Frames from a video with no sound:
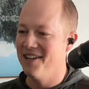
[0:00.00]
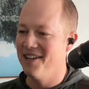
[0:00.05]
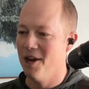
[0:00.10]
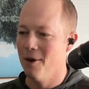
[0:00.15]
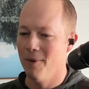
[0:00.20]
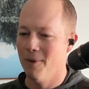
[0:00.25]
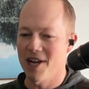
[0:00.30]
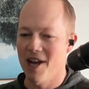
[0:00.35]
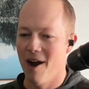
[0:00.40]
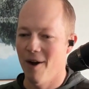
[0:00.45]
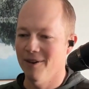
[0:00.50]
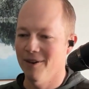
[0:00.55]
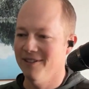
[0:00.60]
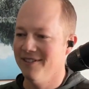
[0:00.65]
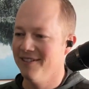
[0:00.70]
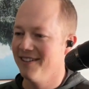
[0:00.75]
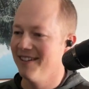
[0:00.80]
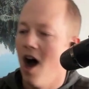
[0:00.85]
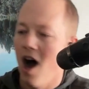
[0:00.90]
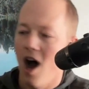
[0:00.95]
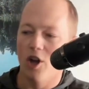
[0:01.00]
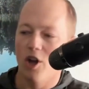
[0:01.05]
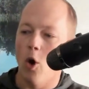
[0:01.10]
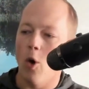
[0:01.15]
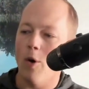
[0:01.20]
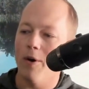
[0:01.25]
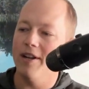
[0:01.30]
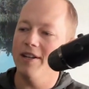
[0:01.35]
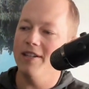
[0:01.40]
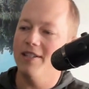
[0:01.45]
Here we go.
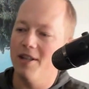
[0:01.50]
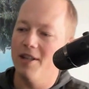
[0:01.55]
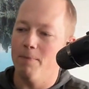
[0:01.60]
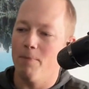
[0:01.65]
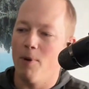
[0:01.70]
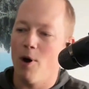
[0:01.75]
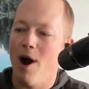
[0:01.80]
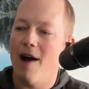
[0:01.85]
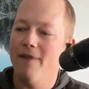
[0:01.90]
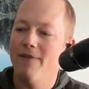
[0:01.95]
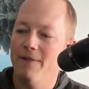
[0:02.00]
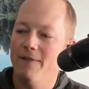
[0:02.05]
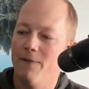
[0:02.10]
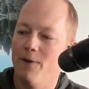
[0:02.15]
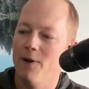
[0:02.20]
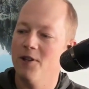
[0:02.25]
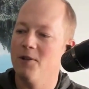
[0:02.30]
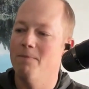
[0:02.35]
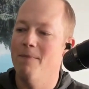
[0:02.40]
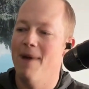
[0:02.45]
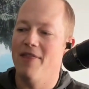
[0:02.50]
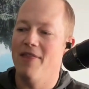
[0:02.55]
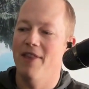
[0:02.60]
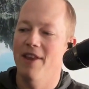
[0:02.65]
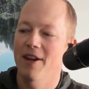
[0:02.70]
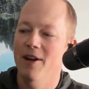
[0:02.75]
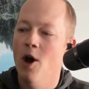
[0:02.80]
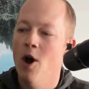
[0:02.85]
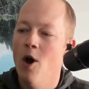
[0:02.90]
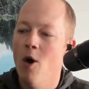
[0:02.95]
According to the Profit First
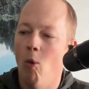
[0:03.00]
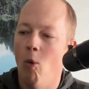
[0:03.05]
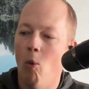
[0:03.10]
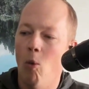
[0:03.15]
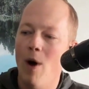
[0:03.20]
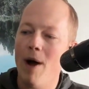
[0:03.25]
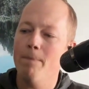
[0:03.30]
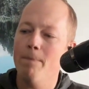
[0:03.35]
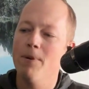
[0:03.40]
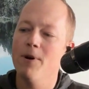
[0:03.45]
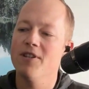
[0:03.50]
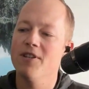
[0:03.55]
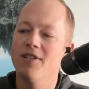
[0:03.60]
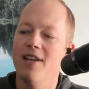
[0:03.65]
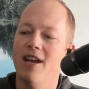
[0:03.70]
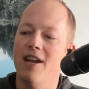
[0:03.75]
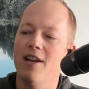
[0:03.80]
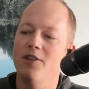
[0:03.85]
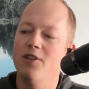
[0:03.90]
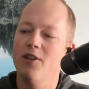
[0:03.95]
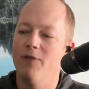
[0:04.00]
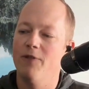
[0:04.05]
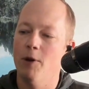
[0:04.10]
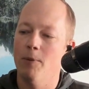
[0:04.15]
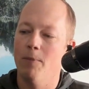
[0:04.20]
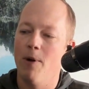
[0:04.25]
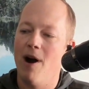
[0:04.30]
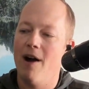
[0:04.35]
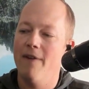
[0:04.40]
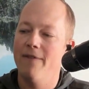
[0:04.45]
method, what percentage of your
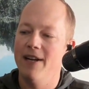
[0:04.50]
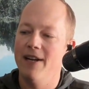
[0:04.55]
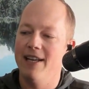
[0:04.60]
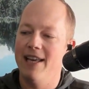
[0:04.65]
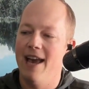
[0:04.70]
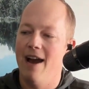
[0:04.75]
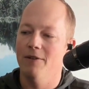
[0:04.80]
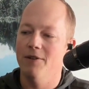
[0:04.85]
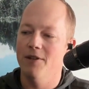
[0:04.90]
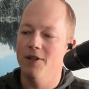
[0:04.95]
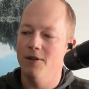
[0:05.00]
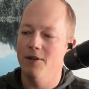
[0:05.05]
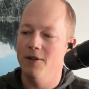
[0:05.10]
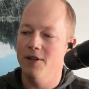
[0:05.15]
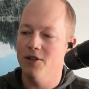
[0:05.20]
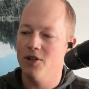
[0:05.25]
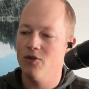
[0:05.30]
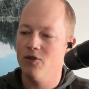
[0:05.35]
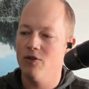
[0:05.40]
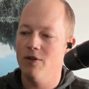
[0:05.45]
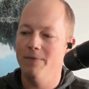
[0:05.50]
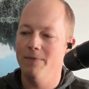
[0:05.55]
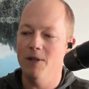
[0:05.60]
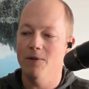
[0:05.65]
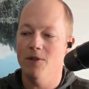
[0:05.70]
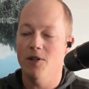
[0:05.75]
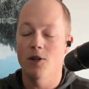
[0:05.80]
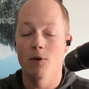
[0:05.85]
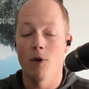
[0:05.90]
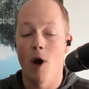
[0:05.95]
profit account do you
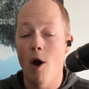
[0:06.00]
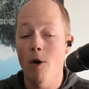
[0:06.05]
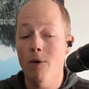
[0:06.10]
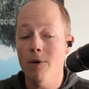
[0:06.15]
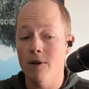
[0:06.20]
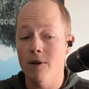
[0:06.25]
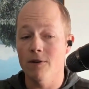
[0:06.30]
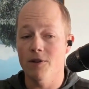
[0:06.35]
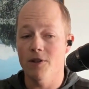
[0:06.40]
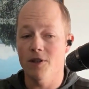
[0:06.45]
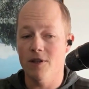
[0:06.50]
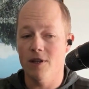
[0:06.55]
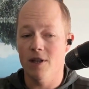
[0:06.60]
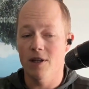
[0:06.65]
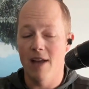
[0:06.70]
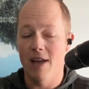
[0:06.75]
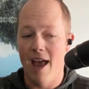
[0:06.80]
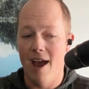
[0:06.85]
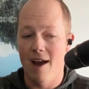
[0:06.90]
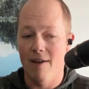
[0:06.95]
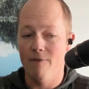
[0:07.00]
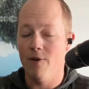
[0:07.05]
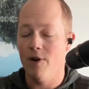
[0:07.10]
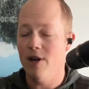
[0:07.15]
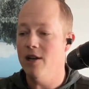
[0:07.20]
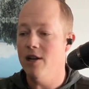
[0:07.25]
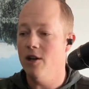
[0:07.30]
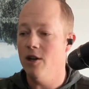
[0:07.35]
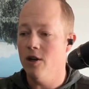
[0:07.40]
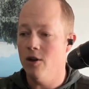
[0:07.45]
distribute to owners
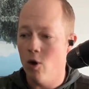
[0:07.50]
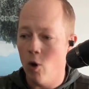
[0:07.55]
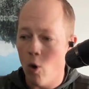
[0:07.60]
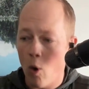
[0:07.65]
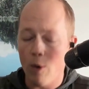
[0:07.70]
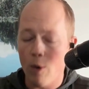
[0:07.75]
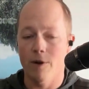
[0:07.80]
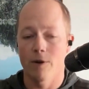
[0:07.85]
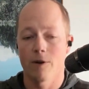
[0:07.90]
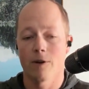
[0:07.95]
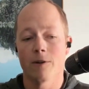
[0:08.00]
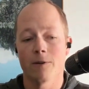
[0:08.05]
every quarter?